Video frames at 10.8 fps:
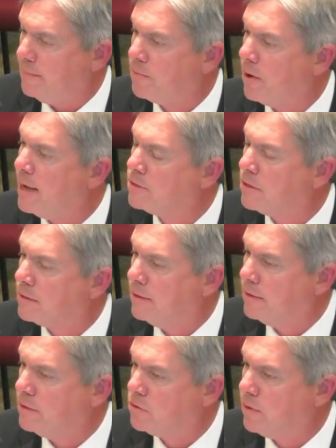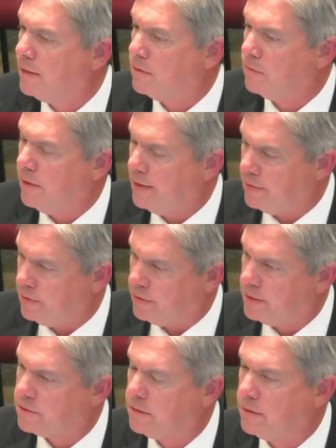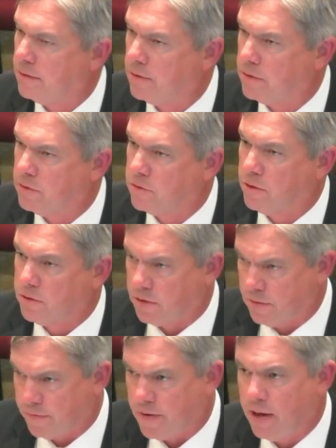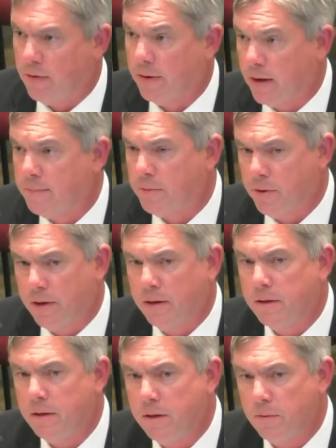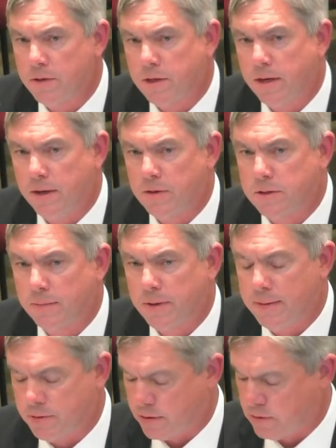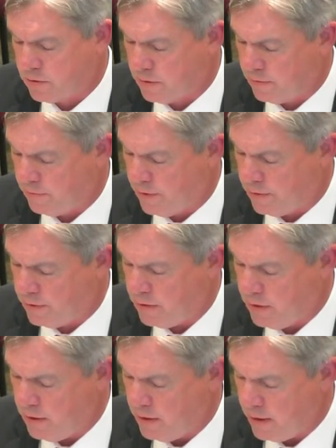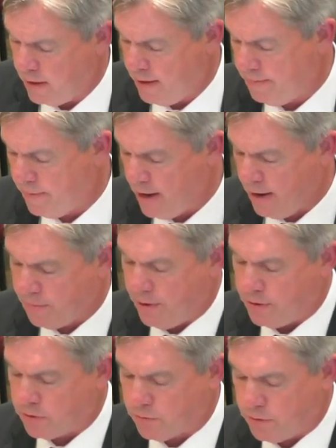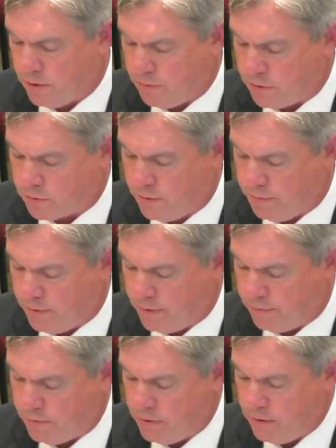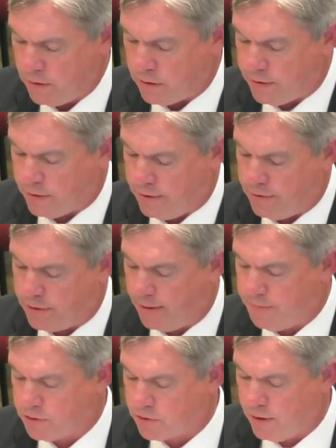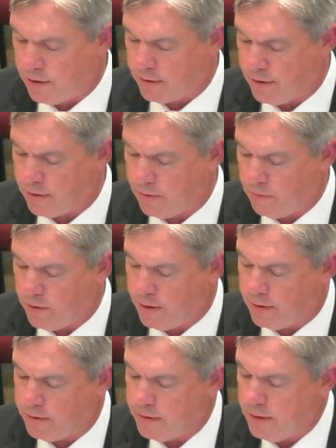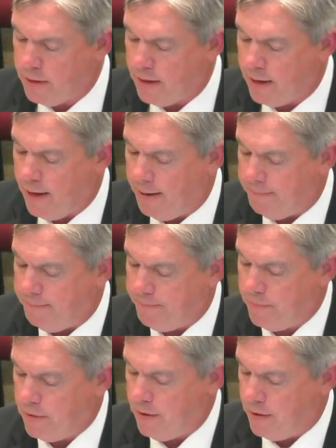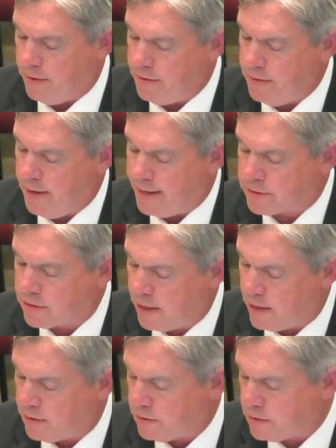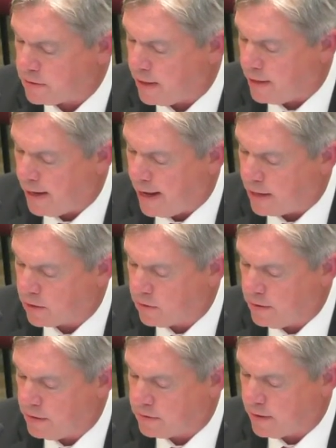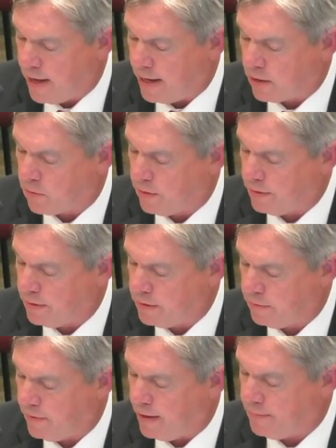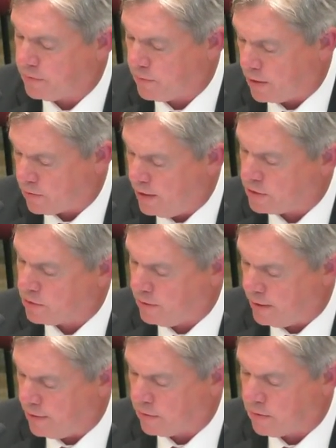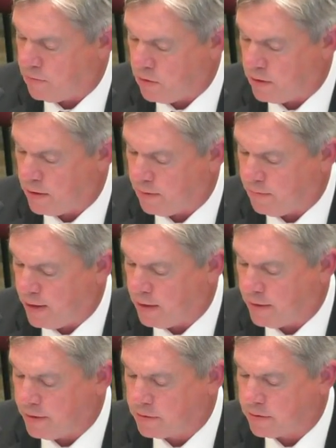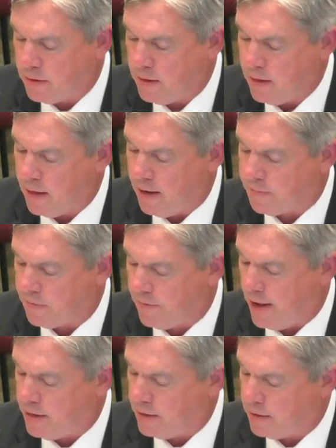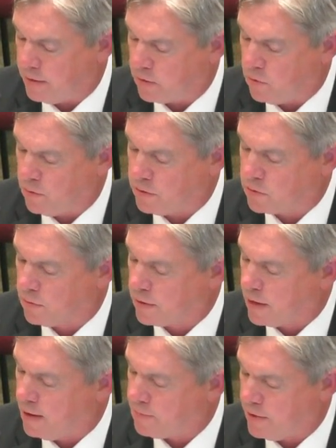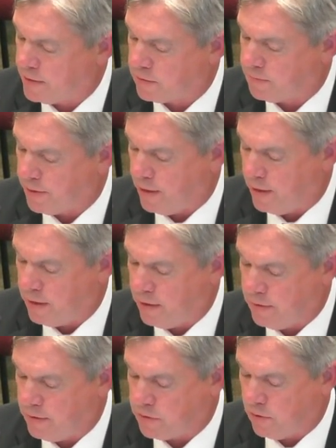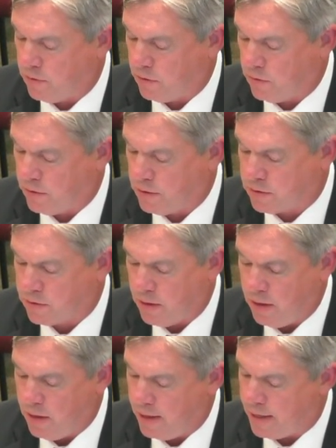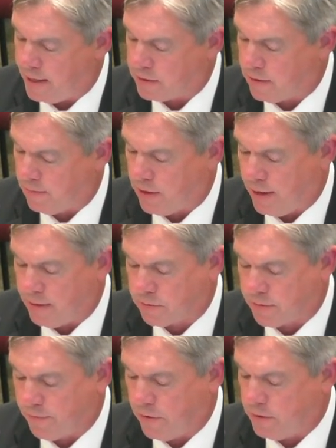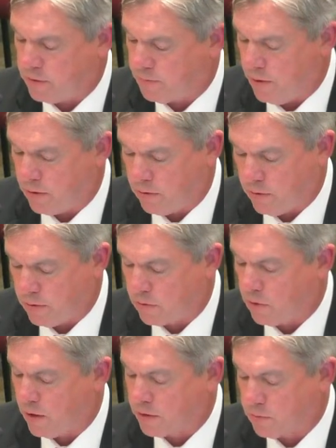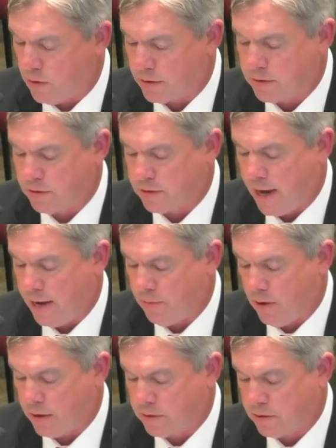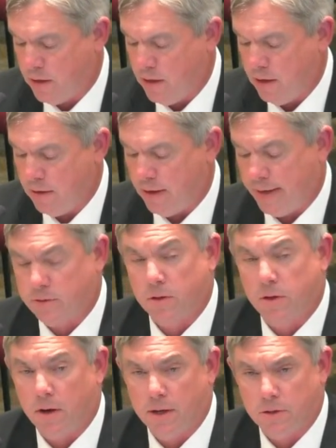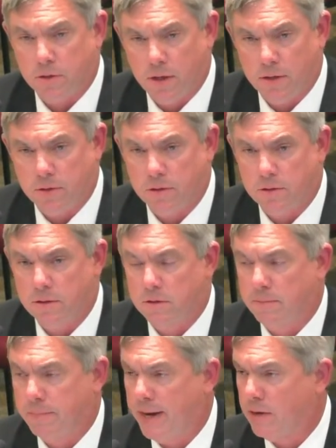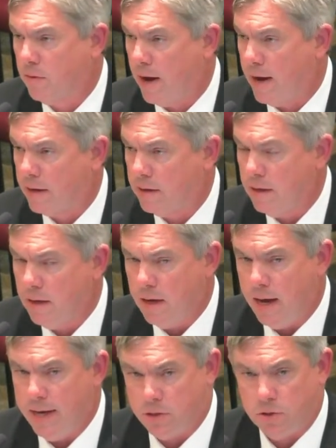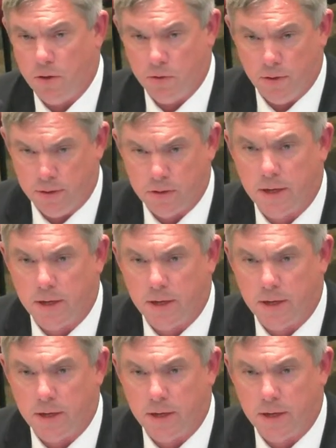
project that they're trying to run. They're listening to the concerns and they're following up on it, which I know is sometimes a concern of whether operators will do, which we believe clearly they're demonstrating that they will. The next standard is that it's adequately developed recreational and other community amenities provided in accordance with the comprehensive plan and the zoning ordinance. Again, some of the items I've already spoken on, the crosswalks, the sidewalks, the electric car chargers. There's a bike rack shown on the